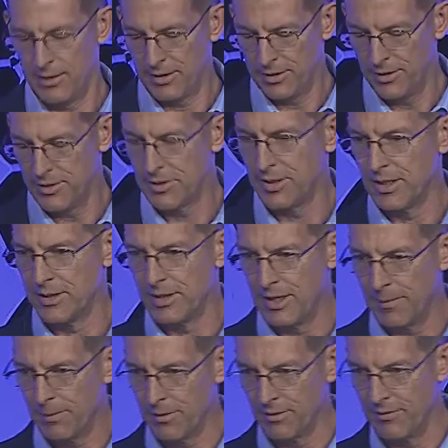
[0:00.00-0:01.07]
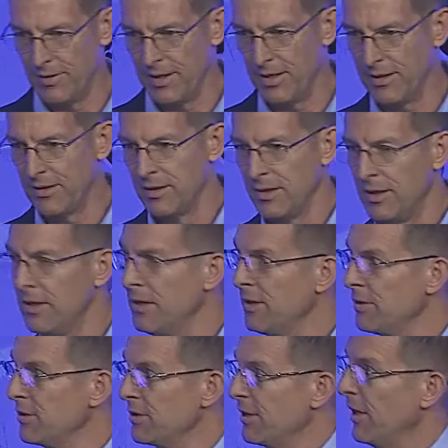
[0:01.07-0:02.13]
here's an example of that,
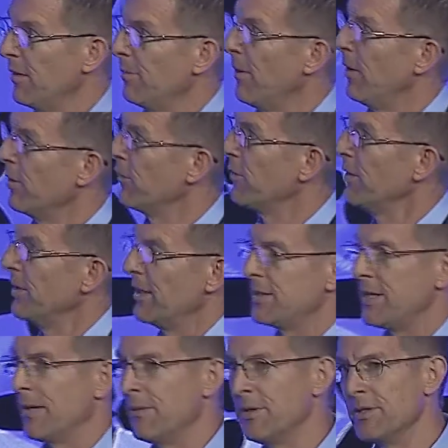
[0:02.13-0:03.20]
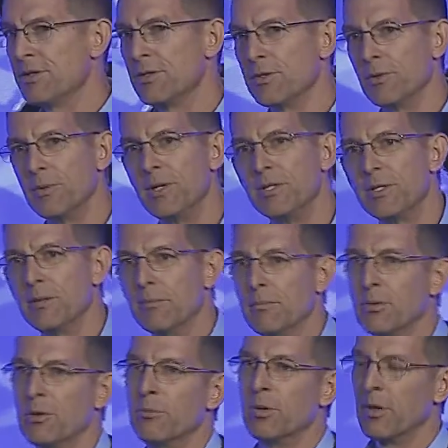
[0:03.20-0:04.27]
just how powerfully that's happening. This is a recent
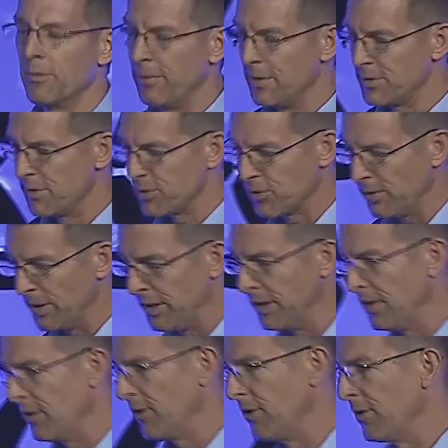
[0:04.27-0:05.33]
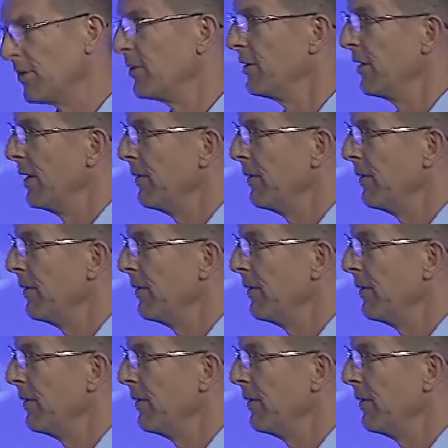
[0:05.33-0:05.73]
Bloomberg Business Week article, and I